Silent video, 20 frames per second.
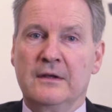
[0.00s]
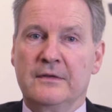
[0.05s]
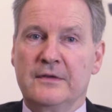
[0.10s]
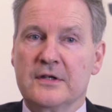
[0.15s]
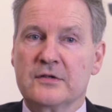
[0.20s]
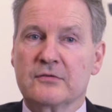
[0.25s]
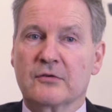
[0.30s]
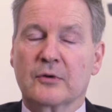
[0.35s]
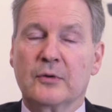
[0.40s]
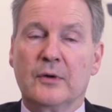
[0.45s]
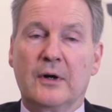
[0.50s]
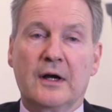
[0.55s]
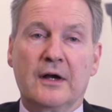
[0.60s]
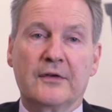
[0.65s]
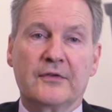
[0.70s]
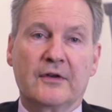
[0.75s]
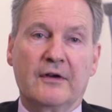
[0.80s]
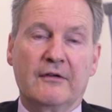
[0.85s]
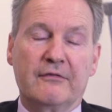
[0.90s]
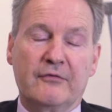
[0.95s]
This
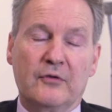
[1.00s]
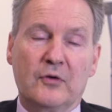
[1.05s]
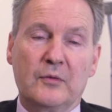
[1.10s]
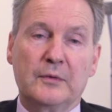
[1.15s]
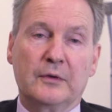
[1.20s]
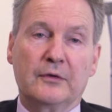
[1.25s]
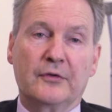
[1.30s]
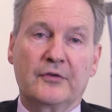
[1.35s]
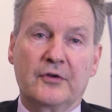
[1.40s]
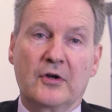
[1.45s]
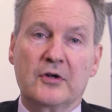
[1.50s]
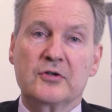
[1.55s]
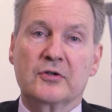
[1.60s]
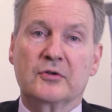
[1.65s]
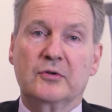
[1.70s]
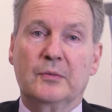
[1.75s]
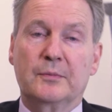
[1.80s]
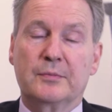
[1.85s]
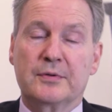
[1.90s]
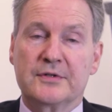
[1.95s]
requires a formal
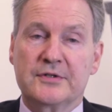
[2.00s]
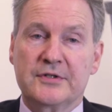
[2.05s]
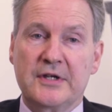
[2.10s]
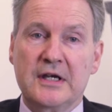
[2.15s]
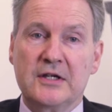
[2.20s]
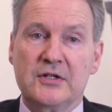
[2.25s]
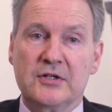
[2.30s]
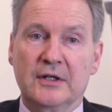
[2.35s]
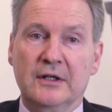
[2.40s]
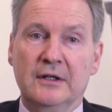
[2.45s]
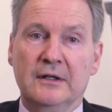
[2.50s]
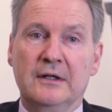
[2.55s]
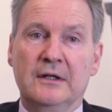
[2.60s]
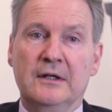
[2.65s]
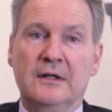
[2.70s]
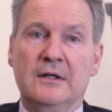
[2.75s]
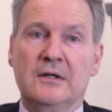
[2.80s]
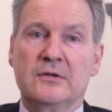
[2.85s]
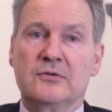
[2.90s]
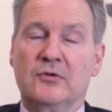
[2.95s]
surgical procedure
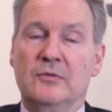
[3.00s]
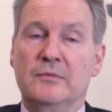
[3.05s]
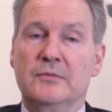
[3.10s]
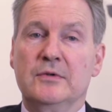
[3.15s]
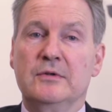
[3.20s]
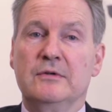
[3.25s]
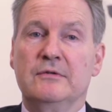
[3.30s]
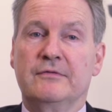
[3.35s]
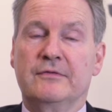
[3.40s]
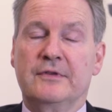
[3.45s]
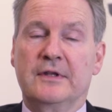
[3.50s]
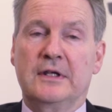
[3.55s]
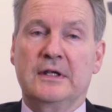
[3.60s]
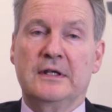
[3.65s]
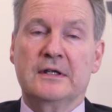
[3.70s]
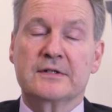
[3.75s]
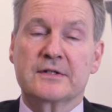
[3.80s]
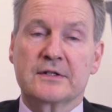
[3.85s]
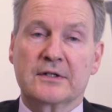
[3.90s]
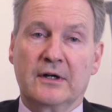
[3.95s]
to remove
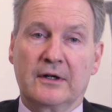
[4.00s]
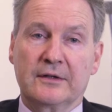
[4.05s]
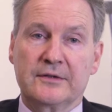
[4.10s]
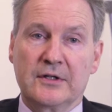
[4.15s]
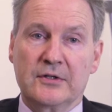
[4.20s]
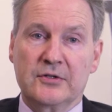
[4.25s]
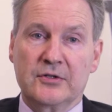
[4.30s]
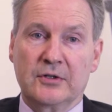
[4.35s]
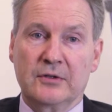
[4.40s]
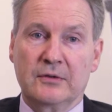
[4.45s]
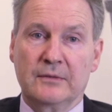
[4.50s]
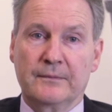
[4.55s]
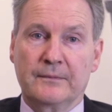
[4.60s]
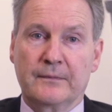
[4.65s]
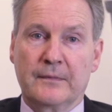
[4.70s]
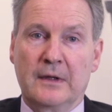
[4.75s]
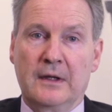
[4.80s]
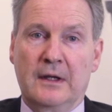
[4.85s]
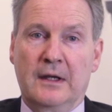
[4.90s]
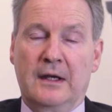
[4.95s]
the scar tissue
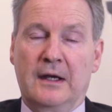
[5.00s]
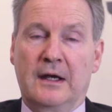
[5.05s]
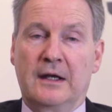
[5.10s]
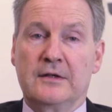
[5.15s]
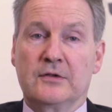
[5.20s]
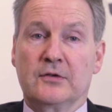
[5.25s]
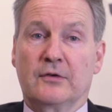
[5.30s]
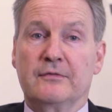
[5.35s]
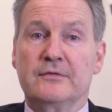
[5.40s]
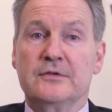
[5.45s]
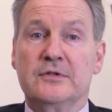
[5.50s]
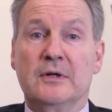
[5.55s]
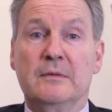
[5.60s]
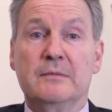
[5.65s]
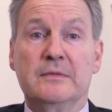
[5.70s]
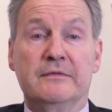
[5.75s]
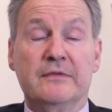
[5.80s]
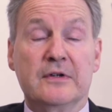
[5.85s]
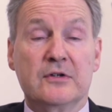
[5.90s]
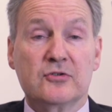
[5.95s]
and is often
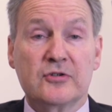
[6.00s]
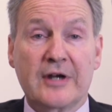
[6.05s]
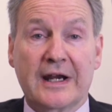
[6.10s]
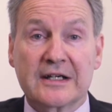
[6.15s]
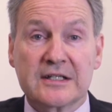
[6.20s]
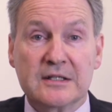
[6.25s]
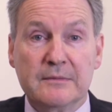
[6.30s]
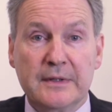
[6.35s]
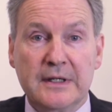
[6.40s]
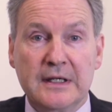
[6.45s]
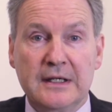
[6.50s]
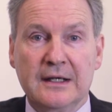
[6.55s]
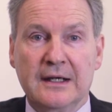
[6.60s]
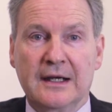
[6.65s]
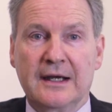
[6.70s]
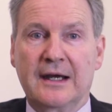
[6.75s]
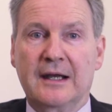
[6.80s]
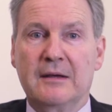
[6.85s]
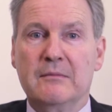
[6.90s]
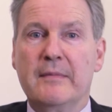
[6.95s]
termed a vitrectomy
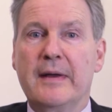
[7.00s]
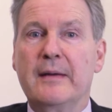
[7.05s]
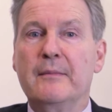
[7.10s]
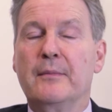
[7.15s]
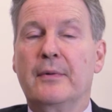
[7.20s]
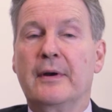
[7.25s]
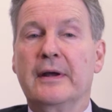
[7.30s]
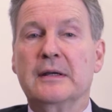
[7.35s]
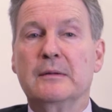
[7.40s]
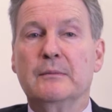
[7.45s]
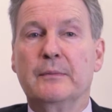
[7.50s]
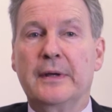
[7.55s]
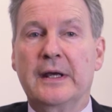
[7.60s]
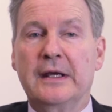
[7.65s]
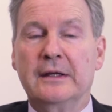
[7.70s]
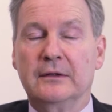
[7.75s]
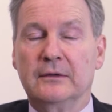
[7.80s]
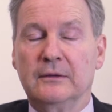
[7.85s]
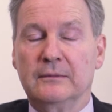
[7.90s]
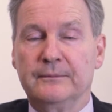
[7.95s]
and membrane
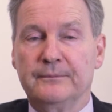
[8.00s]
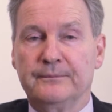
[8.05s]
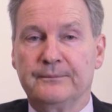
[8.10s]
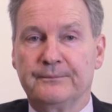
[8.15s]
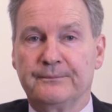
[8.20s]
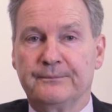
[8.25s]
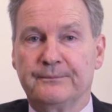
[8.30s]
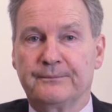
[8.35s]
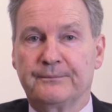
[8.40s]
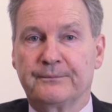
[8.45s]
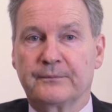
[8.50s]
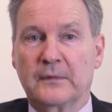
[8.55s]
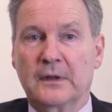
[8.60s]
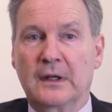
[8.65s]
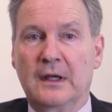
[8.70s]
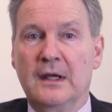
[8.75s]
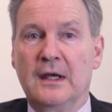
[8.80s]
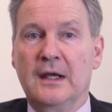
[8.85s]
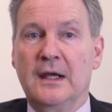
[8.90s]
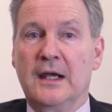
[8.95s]
peel.
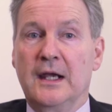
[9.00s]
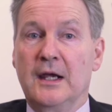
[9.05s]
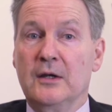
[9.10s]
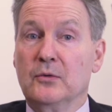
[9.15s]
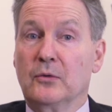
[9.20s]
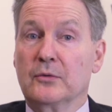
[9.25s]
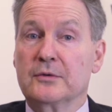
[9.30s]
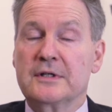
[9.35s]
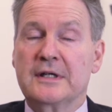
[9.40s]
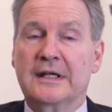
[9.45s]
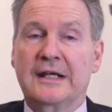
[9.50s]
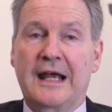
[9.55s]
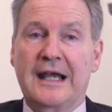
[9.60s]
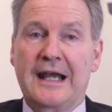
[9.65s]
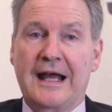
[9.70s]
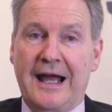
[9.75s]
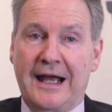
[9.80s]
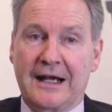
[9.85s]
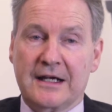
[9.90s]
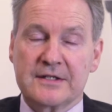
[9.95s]
In order to
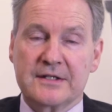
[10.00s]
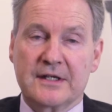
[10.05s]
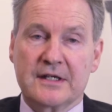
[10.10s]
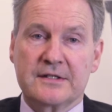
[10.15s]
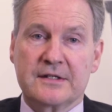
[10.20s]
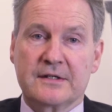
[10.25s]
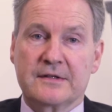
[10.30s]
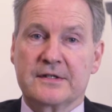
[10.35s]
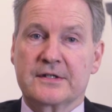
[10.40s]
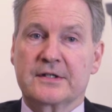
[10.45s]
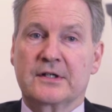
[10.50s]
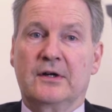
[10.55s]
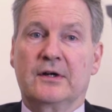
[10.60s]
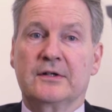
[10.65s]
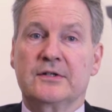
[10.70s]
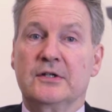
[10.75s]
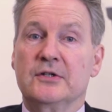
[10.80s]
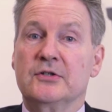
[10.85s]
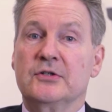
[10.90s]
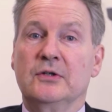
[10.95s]
gain access to the scar
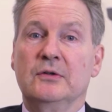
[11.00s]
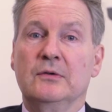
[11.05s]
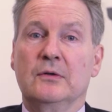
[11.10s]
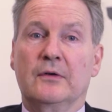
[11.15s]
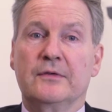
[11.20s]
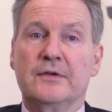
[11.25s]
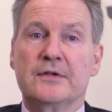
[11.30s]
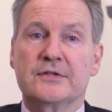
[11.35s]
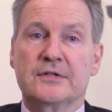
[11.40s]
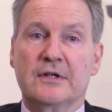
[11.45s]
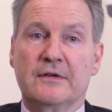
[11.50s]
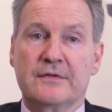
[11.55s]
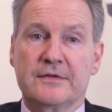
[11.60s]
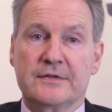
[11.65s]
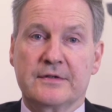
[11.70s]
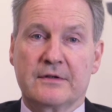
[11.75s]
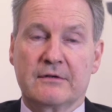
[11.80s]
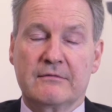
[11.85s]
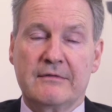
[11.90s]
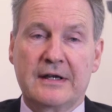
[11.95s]
tissue on the
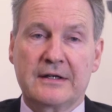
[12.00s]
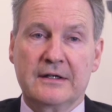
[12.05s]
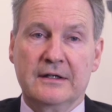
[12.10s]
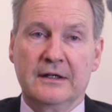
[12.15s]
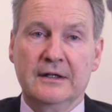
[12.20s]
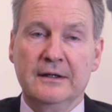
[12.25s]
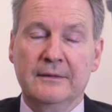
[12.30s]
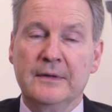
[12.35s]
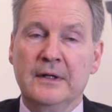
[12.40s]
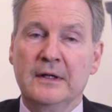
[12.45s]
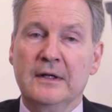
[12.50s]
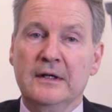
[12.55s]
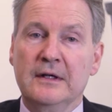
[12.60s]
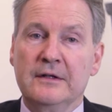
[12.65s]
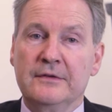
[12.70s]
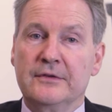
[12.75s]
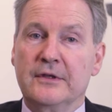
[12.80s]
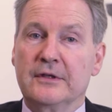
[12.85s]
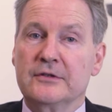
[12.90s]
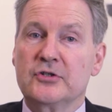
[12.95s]
surface of the retina,
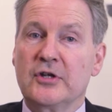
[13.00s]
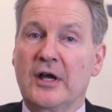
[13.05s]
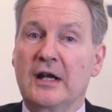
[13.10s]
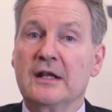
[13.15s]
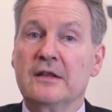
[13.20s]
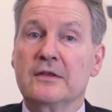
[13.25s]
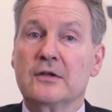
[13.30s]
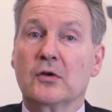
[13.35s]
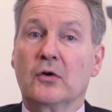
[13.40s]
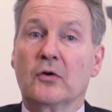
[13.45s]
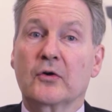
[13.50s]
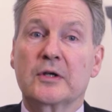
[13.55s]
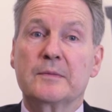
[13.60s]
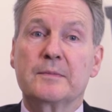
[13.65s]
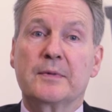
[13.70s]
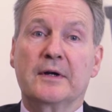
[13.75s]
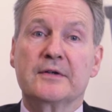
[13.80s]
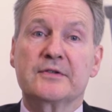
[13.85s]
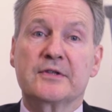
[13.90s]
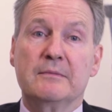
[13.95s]
the jelly that
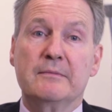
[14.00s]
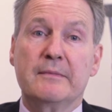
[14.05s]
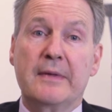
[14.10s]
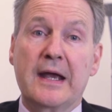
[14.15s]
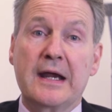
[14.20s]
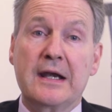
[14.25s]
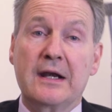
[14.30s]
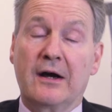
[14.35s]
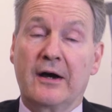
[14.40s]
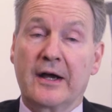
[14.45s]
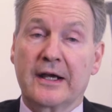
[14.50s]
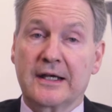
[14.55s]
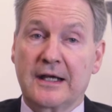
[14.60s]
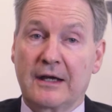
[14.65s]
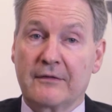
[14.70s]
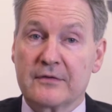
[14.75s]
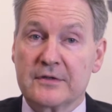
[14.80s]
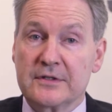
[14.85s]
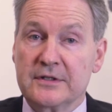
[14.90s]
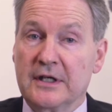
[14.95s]
occupies the main eye
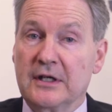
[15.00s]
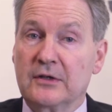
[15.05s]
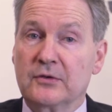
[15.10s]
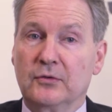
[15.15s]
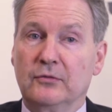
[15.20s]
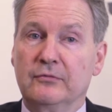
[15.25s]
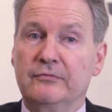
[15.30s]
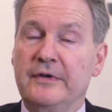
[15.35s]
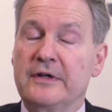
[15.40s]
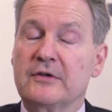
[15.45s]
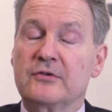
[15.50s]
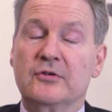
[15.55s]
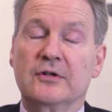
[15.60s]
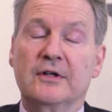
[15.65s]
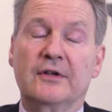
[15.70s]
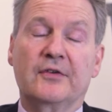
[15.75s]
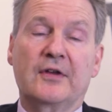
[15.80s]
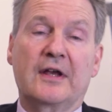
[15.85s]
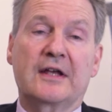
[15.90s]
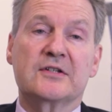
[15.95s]
cavity, called
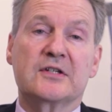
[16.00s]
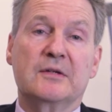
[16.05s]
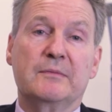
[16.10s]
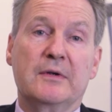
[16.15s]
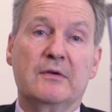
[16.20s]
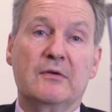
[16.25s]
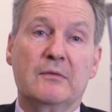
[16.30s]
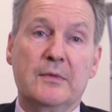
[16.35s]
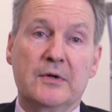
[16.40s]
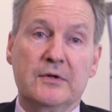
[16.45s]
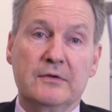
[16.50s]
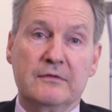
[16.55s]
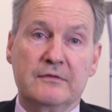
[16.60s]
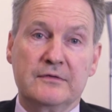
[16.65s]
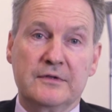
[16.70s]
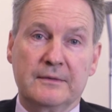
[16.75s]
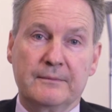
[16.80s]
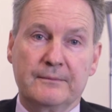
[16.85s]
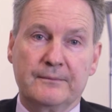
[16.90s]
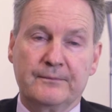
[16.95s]
vitreous, has to be
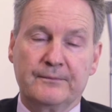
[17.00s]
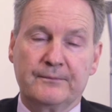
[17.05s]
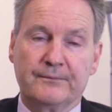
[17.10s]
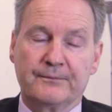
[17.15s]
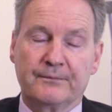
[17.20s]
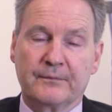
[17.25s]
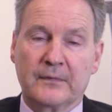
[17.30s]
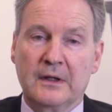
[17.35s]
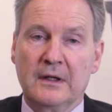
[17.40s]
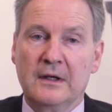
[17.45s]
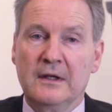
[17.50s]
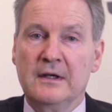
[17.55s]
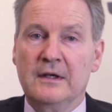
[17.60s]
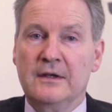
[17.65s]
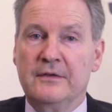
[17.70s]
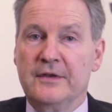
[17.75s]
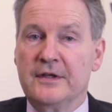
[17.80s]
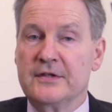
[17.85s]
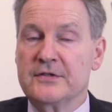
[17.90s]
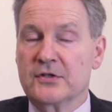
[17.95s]
removed.
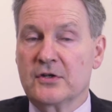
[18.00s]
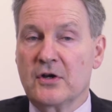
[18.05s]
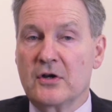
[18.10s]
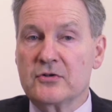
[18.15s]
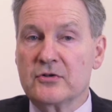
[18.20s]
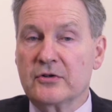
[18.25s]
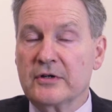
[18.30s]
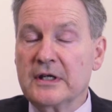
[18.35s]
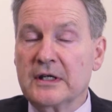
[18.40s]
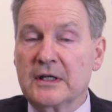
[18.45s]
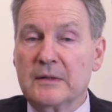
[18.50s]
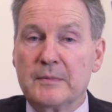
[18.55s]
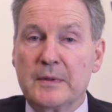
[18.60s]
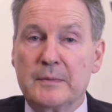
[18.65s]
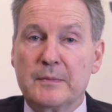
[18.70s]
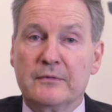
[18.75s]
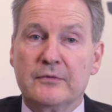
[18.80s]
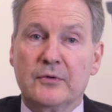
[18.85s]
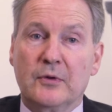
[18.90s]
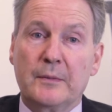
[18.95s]
This surgery can be
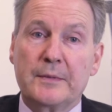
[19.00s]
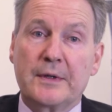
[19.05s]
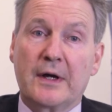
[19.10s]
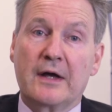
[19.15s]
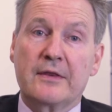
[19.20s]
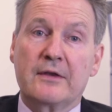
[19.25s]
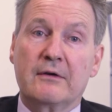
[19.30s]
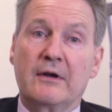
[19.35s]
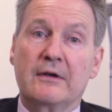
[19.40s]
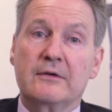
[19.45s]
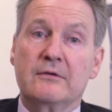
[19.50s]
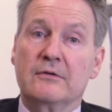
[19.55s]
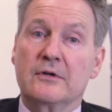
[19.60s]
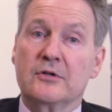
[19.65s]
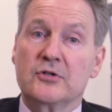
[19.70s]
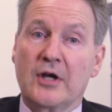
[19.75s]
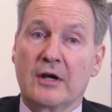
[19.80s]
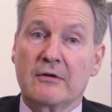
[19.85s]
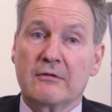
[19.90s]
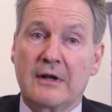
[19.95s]
performed either under a
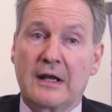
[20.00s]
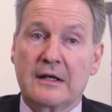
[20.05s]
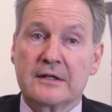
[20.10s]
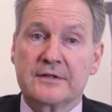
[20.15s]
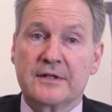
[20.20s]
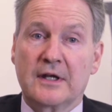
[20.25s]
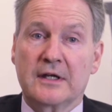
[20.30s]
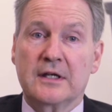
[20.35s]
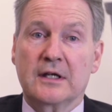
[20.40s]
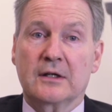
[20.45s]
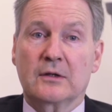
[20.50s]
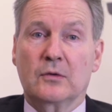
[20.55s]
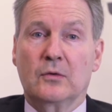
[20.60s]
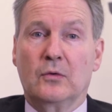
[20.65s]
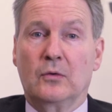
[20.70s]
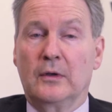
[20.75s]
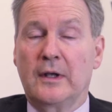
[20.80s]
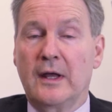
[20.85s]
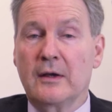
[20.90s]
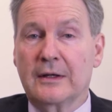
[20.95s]
general anaesthetic
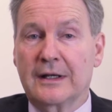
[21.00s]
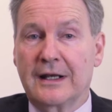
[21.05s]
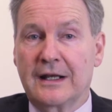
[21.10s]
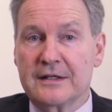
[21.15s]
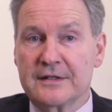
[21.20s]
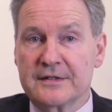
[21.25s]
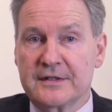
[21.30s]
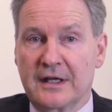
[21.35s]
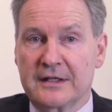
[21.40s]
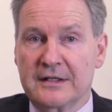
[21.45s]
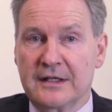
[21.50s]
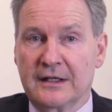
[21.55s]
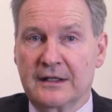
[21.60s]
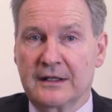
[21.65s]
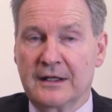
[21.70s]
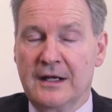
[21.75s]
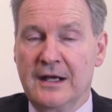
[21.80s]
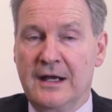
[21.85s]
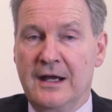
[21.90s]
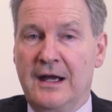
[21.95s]
or local
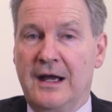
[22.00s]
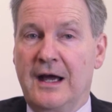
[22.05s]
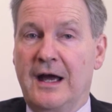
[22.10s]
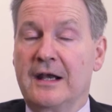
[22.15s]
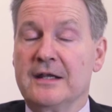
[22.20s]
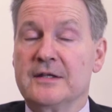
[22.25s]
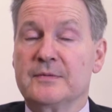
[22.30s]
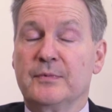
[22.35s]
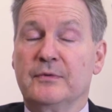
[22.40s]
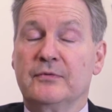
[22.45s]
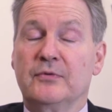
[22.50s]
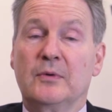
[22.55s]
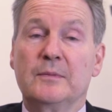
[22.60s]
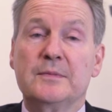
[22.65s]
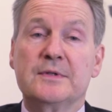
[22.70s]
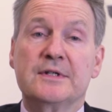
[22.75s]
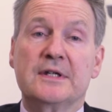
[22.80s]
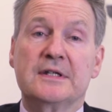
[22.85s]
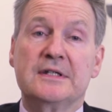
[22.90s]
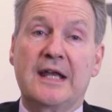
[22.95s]
anaesthetic and is
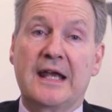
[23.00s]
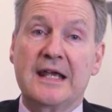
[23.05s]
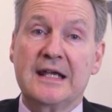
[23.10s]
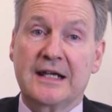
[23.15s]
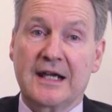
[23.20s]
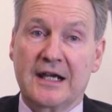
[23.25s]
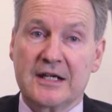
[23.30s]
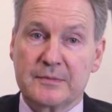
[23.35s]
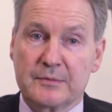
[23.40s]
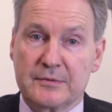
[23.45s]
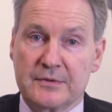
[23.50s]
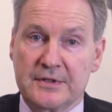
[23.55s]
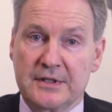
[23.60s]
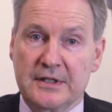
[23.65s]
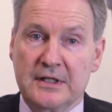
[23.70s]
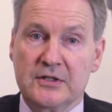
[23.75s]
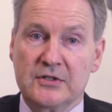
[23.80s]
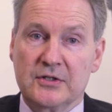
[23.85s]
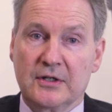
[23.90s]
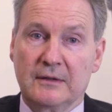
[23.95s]
performed as a day case
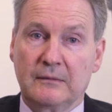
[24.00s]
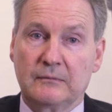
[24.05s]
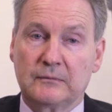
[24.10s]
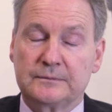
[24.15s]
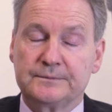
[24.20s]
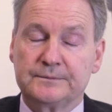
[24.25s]
procedure.